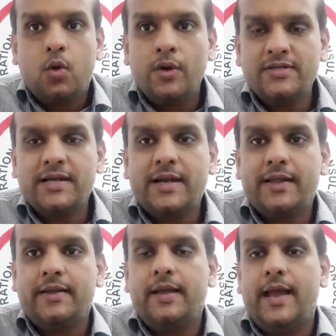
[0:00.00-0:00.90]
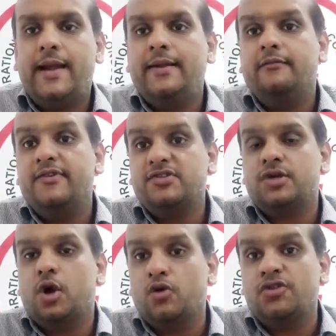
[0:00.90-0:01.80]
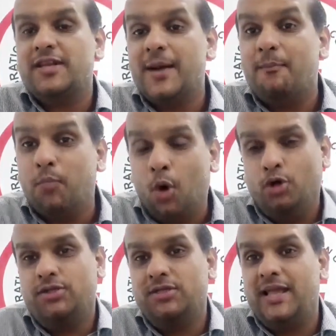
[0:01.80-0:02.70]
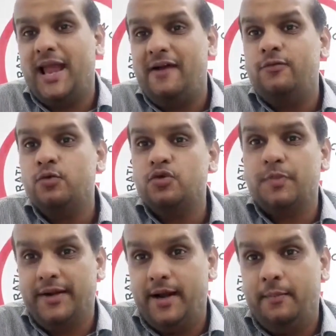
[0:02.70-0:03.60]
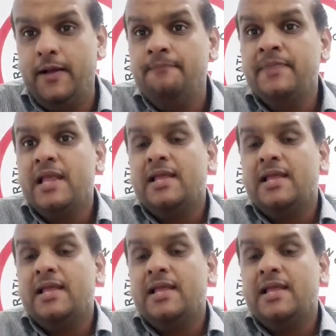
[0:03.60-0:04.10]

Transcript: Queensland and Western Australia both, they have to speed up.